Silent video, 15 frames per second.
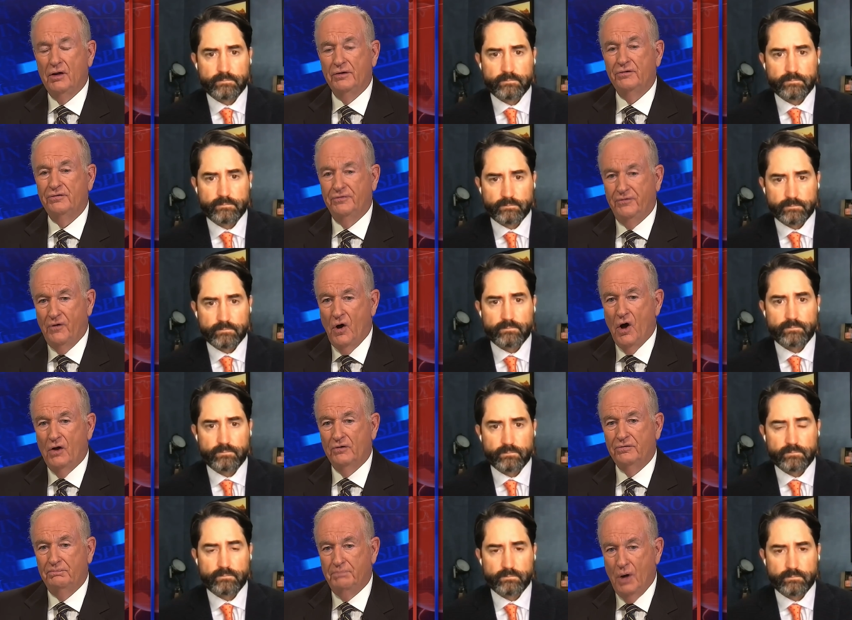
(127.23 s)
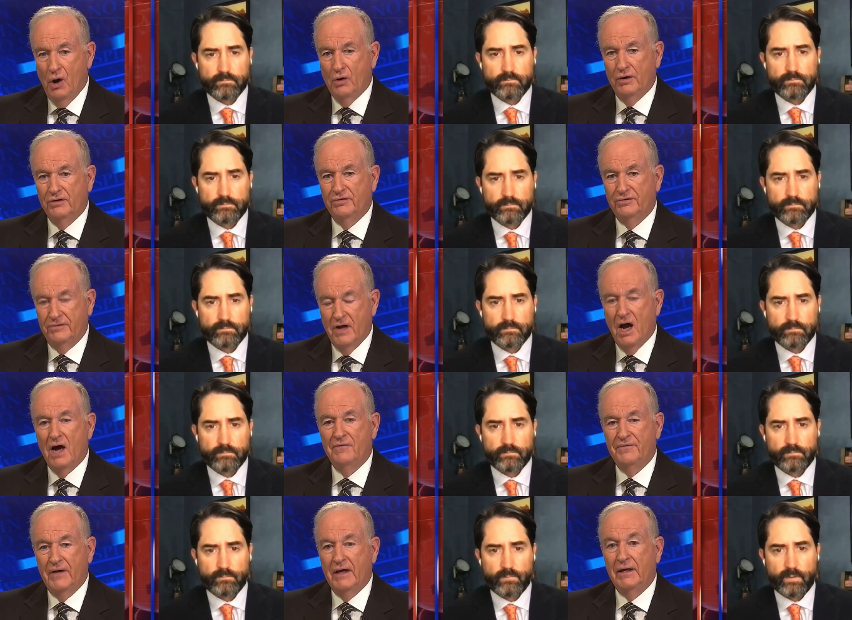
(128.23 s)
Speaker 1: this false, bogus
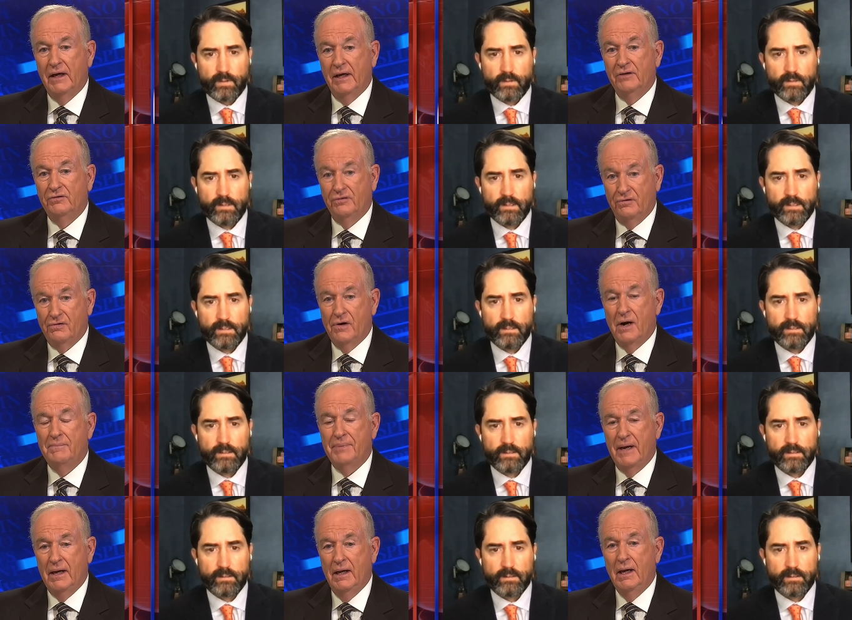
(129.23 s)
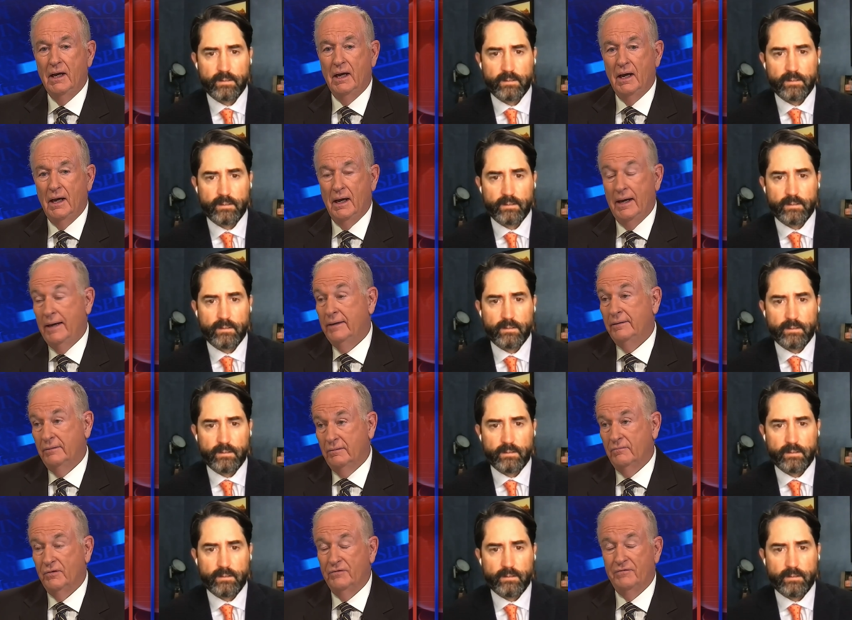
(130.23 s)
stuff against Trump
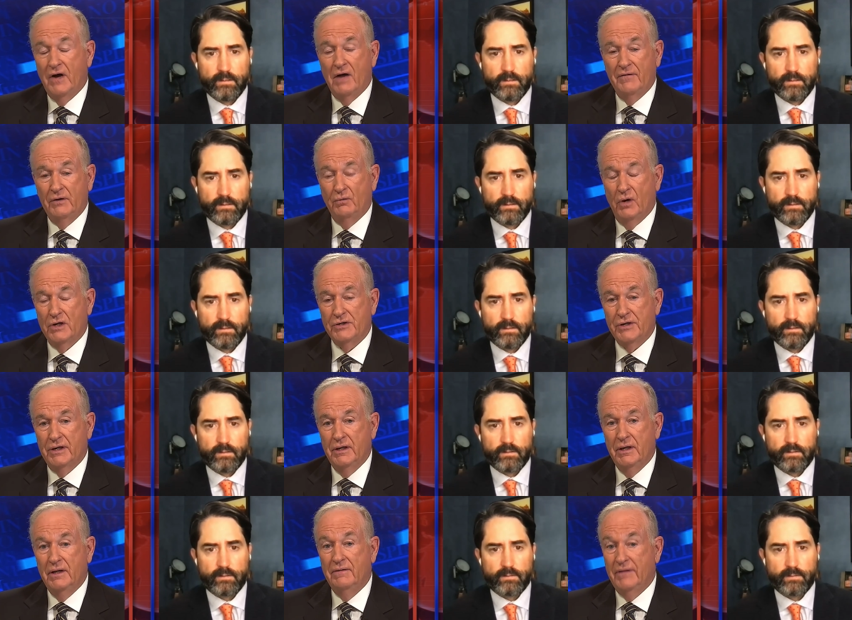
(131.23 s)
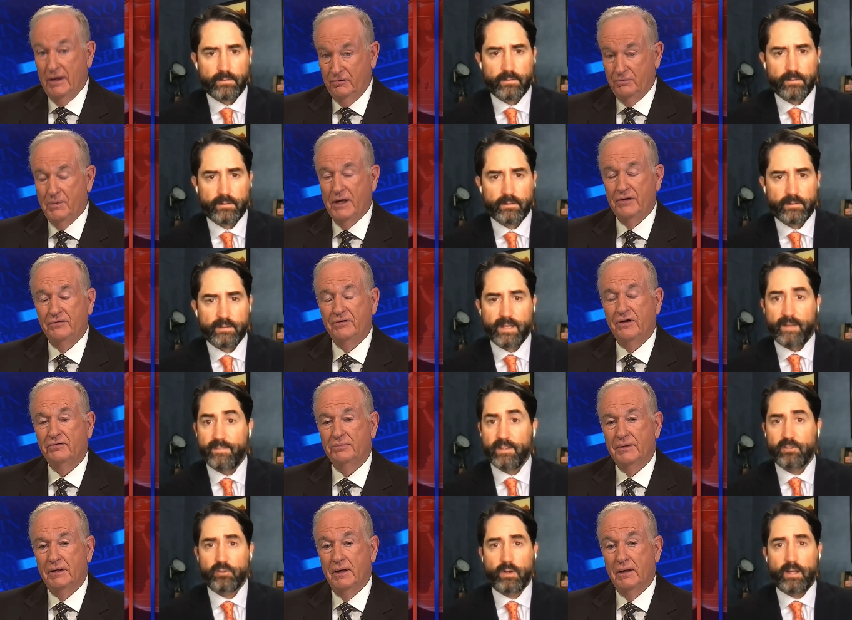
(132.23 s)
and involving Russia. That's my assessment.
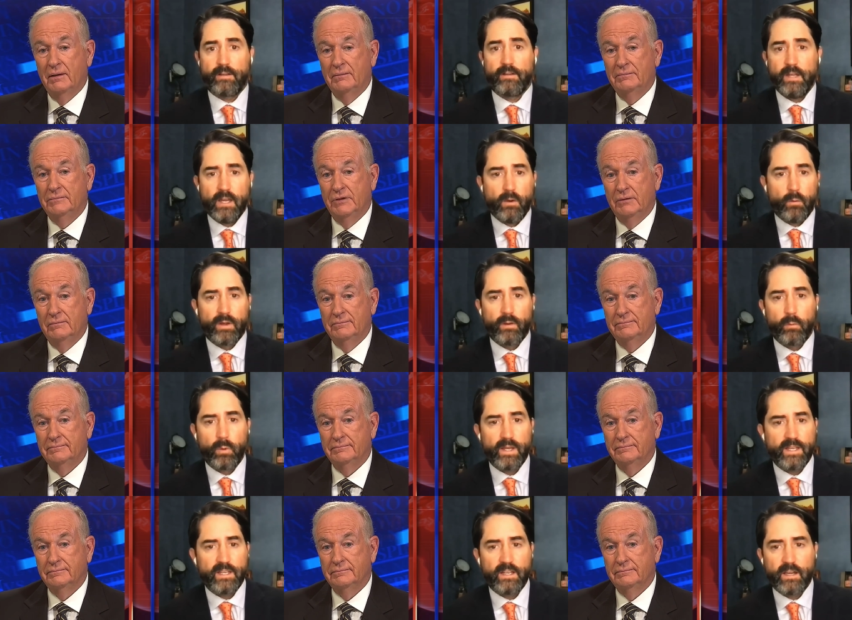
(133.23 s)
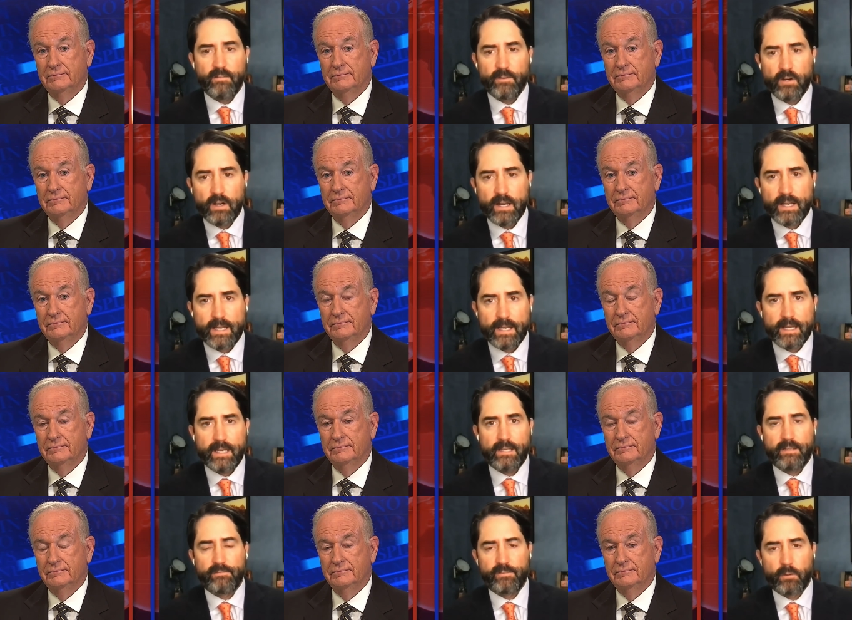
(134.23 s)
Yeah, that's
Speaker 2: right. We, we never
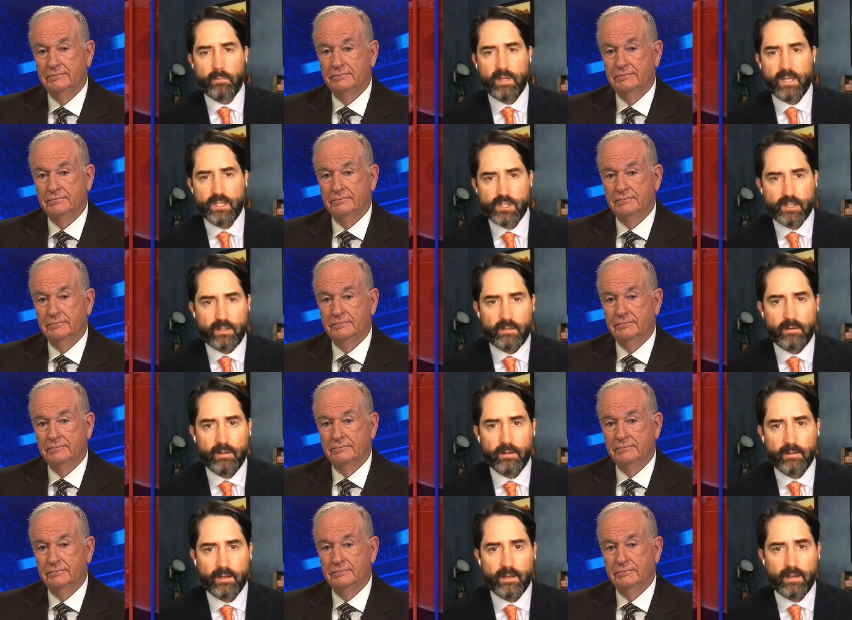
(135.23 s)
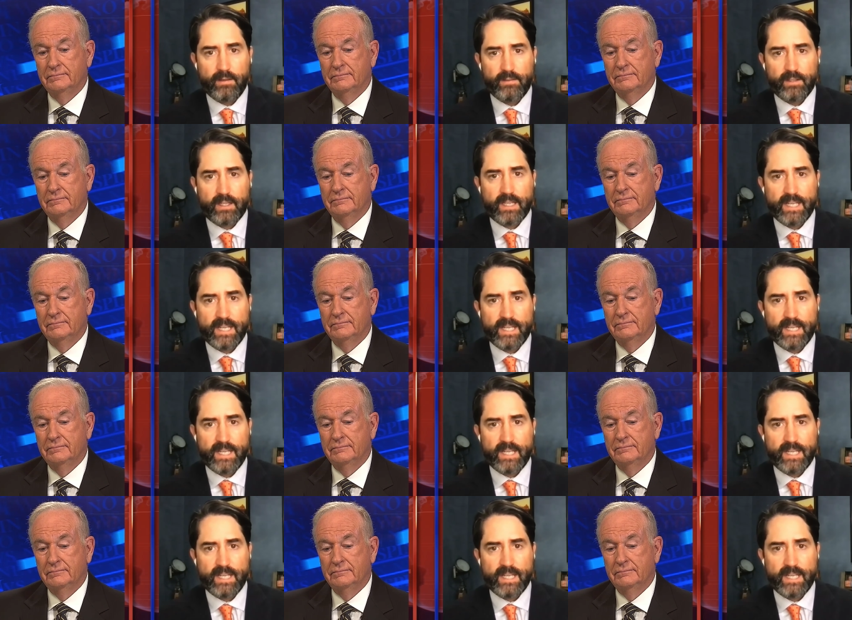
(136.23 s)
had information uh, that